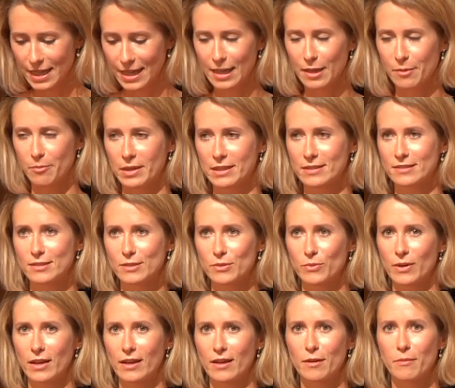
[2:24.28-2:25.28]
elements
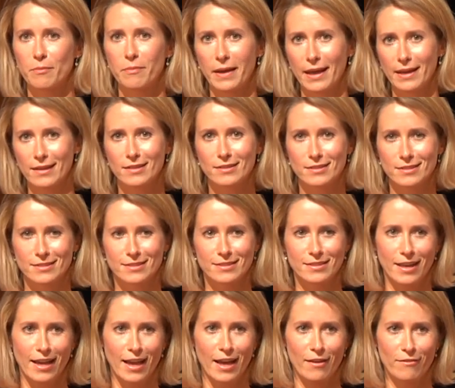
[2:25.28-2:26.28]
where banks
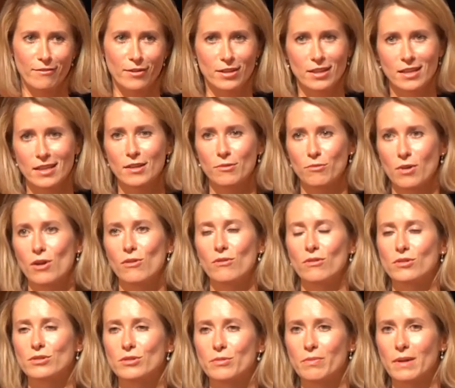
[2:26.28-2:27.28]
have a key role
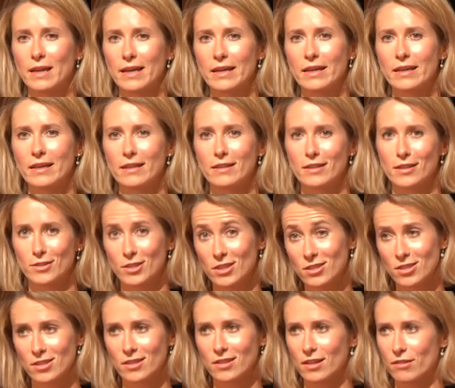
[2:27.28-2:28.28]
to play in the
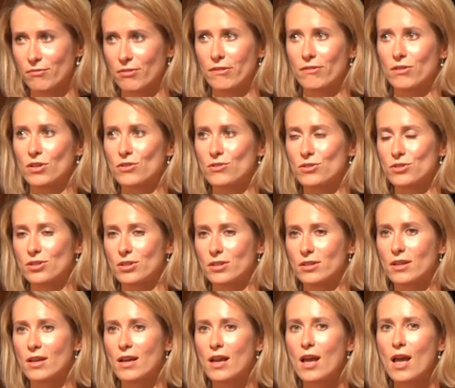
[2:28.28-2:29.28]
digital revolution.
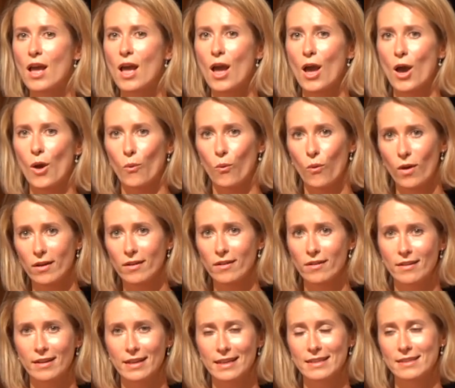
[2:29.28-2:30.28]

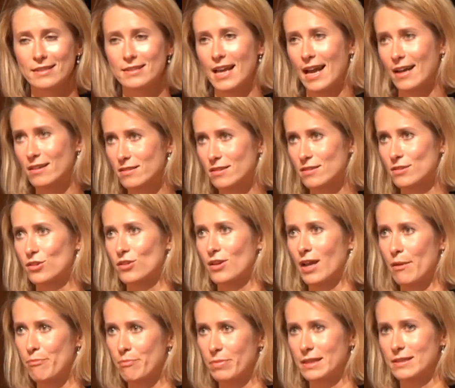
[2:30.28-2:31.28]
One is access to
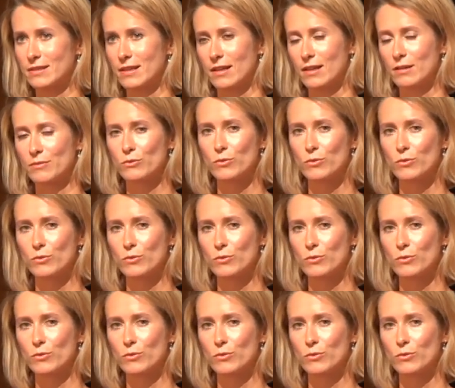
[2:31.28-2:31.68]
capital.